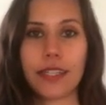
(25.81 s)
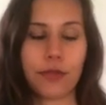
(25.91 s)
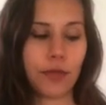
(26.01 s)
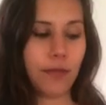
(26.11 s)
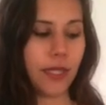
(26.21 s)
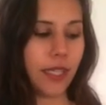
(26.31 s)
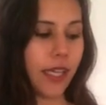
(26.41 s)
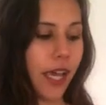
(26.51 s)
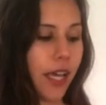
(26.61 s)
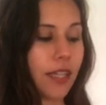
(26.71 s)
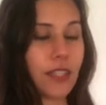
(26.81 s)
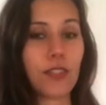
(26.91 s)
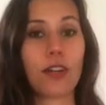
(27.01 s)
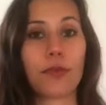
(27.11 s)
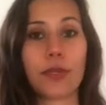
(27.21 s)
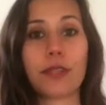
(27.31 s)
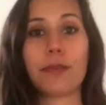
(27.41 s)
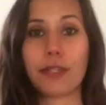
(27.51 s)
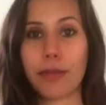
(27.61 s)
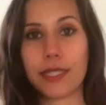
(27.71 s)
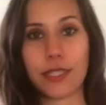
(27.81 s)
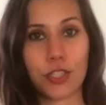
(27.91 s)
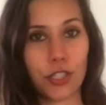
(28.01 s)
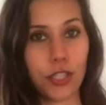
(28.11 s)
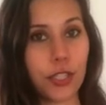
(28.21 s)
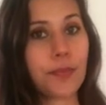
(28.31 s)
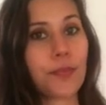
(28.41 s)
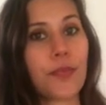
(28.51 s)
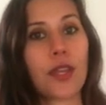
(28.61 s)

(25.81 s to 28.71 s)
it would be to start with minimizing sugar.